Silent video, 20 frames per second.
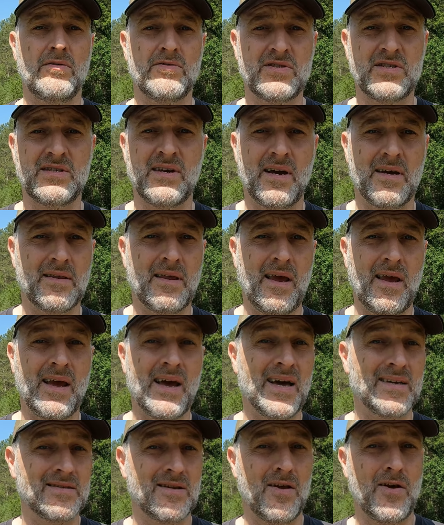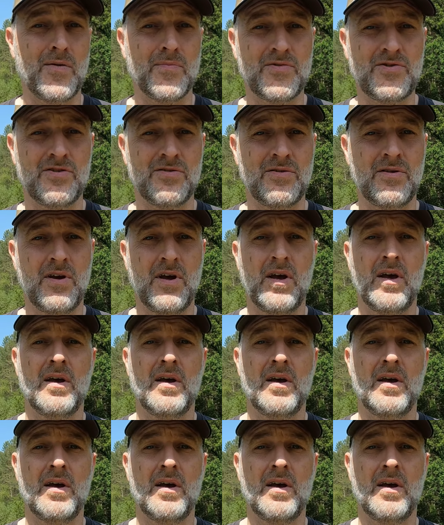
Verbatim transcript: else is out there as an option